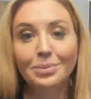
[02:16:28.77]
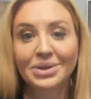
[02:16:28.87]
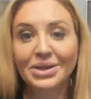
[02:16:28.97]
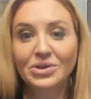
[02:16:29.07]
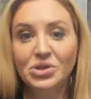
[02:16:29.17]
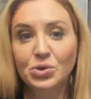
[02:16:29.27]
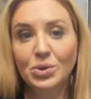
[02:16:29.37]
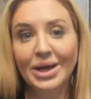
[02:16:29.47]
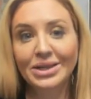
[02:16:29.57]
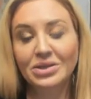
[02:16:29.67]
Please do
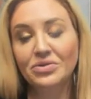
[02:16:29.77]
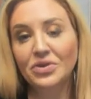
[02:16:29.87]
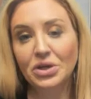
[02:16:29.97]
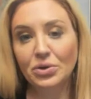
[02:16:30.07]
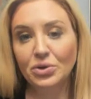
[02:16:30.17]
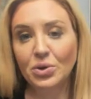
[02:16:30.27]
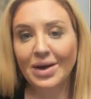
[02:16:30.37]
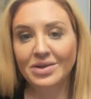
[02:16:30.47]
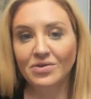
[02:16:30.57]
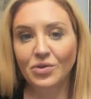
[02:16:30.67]
like this video, you
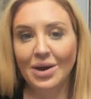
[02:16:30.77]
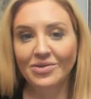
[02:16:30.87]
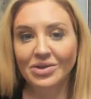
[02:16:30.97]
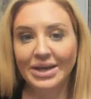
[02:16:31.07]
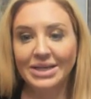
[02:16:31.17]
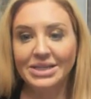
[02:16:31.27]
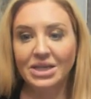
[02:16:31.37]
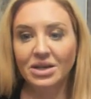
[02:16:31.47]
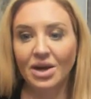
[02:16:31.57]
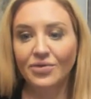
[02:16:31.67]
guys, if you haven't liked
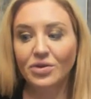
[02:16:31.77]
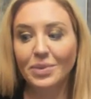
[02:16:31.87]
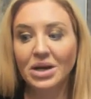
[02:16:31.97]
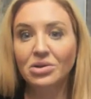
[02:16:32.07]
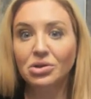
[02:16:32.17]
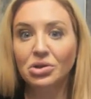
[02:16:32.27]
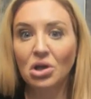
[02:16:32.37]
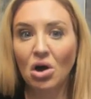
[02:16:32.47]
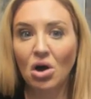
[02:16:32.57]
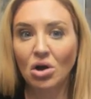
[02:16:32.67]
it. I've spent a
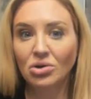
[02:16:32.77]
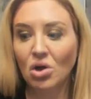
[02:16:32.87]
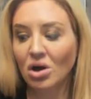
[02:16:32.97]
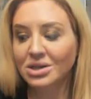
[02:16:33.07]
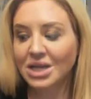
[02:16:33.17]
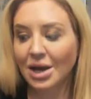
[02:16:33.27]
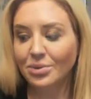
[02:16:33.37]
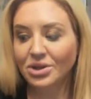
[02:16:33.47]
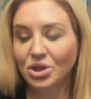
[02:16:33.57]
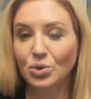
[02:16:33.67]
long, long time
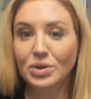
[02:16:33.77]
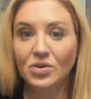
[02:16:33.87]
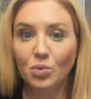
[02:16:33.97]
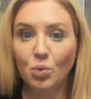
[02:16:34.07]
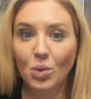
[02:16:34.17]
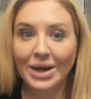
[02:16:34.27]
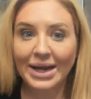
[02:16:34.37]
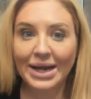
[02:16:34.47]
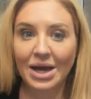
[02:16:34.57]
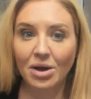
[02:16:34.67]
with you. It's 1
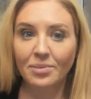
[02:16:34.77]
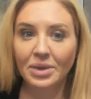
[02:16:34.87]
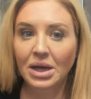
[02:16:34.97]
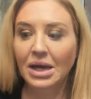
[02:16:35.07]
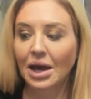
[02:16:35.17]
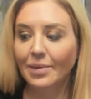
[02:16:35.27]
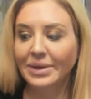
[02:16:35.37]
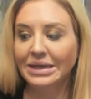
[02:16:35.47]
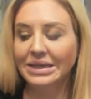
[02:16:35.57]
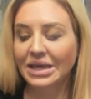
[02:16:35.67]
a.m. I
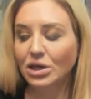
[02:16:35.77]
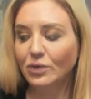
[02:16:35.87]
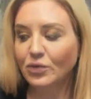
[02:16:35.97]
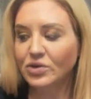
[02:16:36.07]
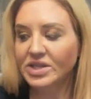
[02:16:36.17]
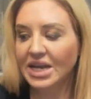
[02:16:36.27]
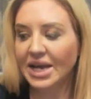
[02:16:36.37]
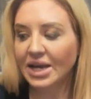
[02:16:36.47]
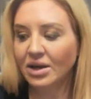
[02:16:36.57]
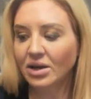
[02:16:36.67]
mean, thank you for
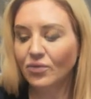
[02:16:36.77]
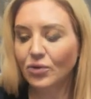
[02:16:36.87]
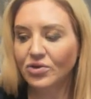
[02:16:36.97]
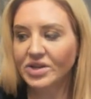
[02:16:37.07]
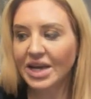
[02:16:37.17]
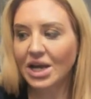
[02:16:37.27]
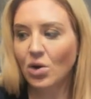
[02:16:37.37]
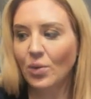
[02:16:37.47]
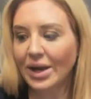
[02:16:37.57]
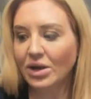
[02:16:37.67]
staying for staying
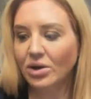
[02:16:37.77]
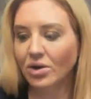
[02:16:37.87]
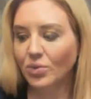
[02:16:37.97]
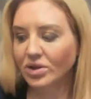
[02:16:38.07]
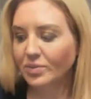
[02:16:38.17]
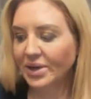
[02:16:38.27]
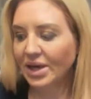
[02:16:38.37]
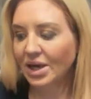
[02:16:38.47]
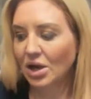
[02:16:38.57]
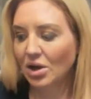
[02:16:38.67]
awake with
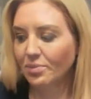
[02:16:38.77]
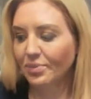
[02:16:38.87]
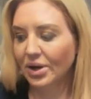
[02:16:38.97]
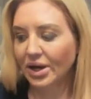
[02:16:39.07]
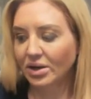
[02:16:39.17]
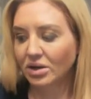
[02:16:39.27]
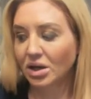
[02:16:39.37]
me, but